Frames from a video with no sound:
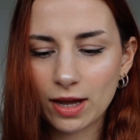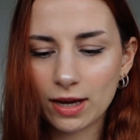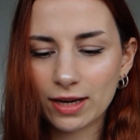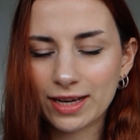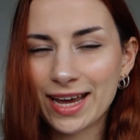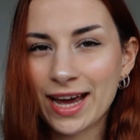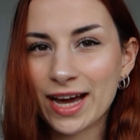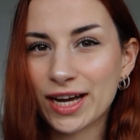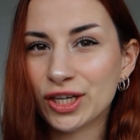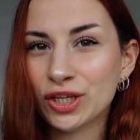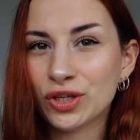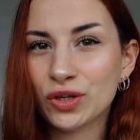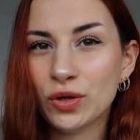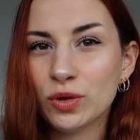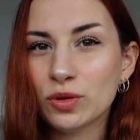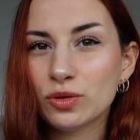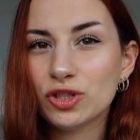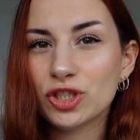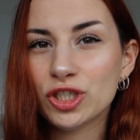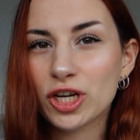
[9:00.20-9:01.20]
yeah, a
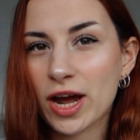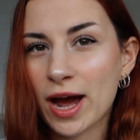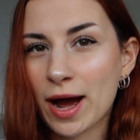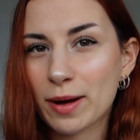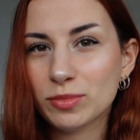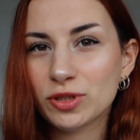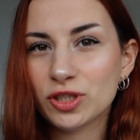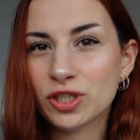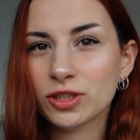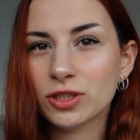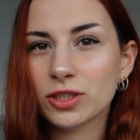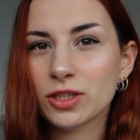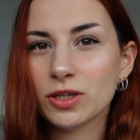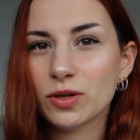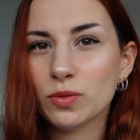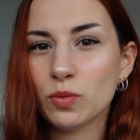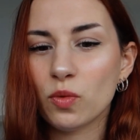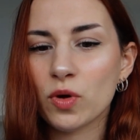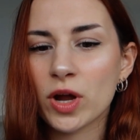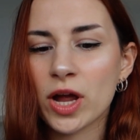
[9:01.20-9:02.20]
new
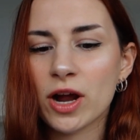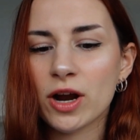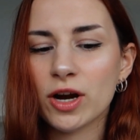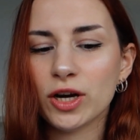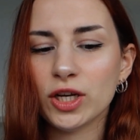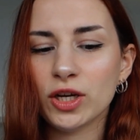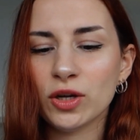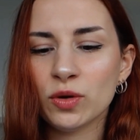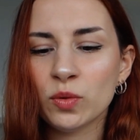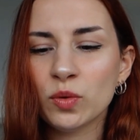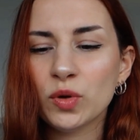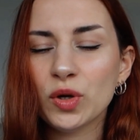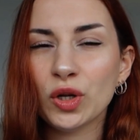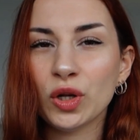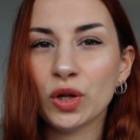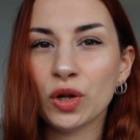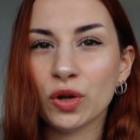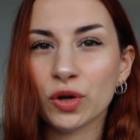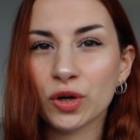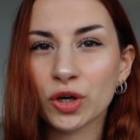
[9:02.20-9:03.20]
chapter where you will
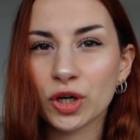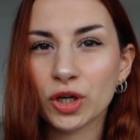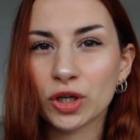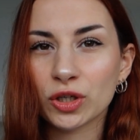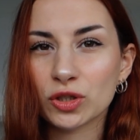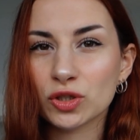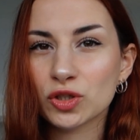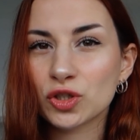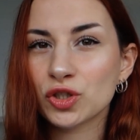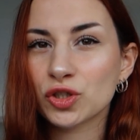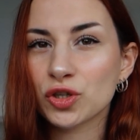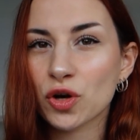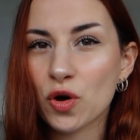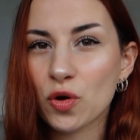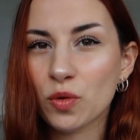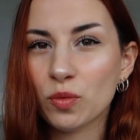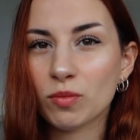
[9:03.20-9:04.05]
learn so